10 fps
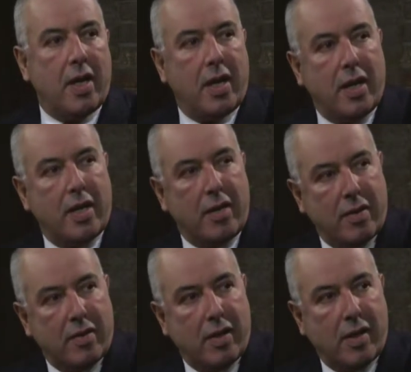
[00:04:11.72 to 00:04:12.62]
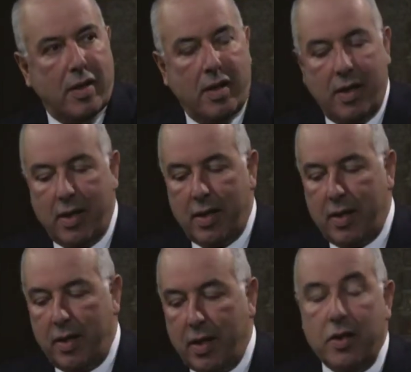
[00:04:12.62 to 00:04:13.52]
and uh,
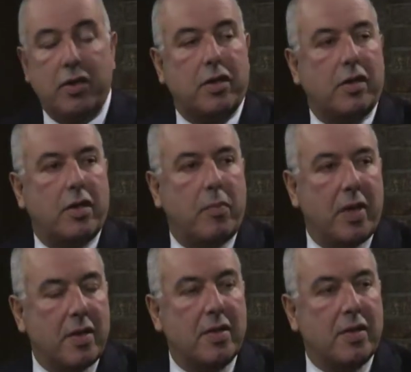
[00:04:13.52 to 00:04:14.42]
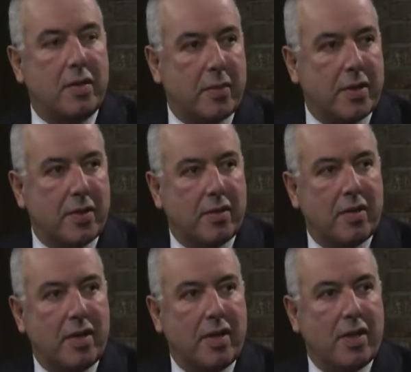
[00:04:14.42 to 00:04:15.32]
nurture the business in Brazil.
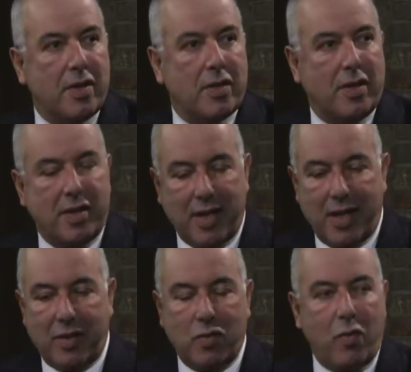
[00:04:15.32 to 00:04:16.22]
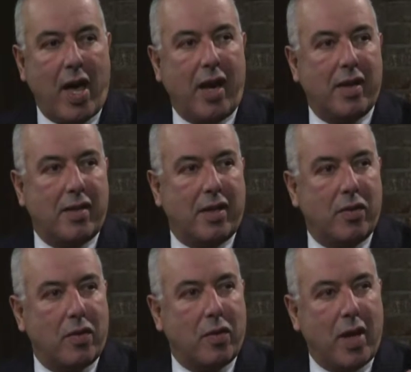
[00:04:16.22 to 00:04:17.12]
So it's a duality.
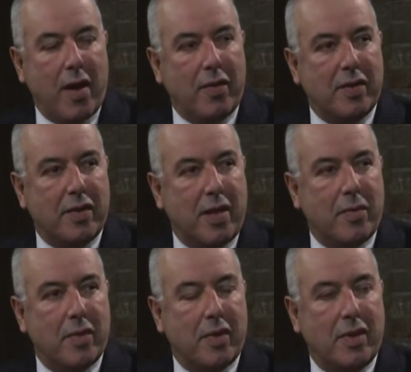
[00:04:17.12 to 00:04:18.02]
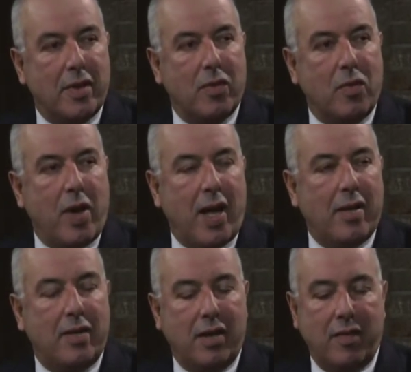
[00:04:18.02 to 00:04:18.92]
We have the same
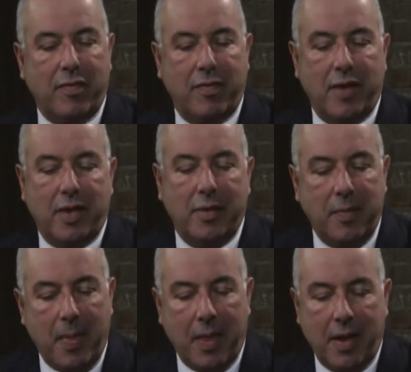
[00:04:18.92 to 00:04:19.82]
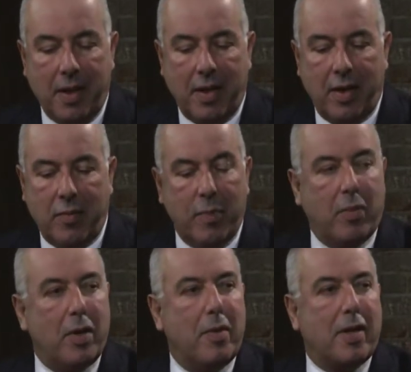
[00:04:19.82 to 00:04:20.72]
duality of uh,
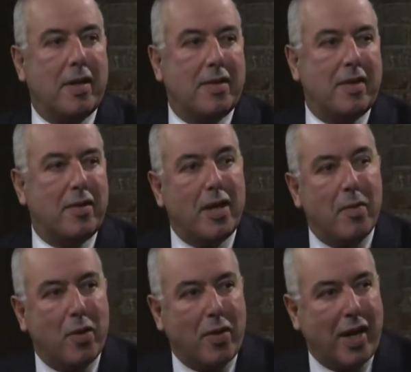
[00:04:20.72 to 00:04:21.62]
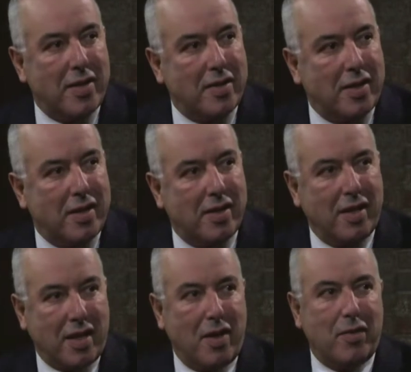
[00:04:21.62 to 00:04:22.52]
Republicans and Democrats here.
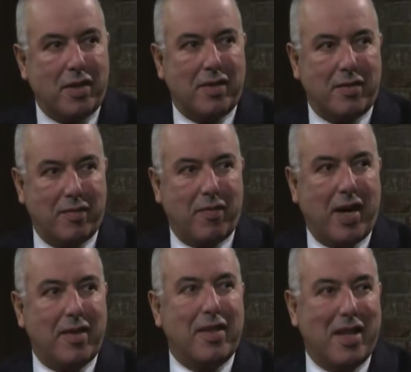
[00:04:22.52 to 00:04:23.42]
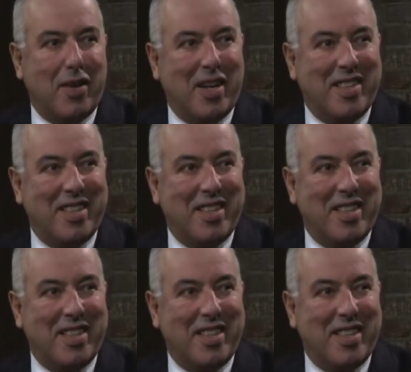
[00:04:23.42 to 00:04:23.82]
The country is fighting a lot